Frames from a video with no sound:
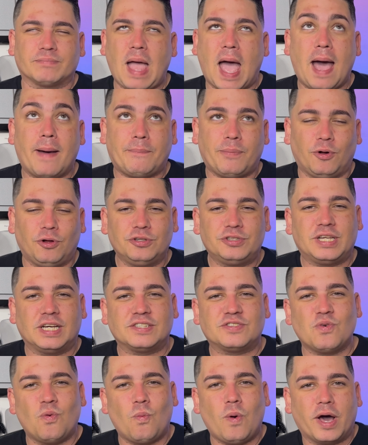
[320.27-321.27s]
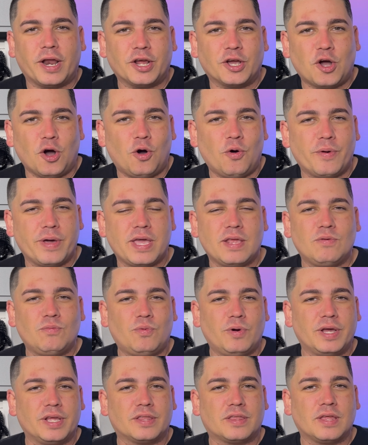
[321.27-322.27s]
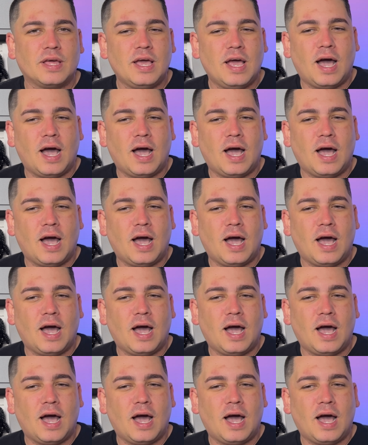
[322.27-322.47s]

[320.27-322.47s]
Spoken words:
Apple doesn't want to go in with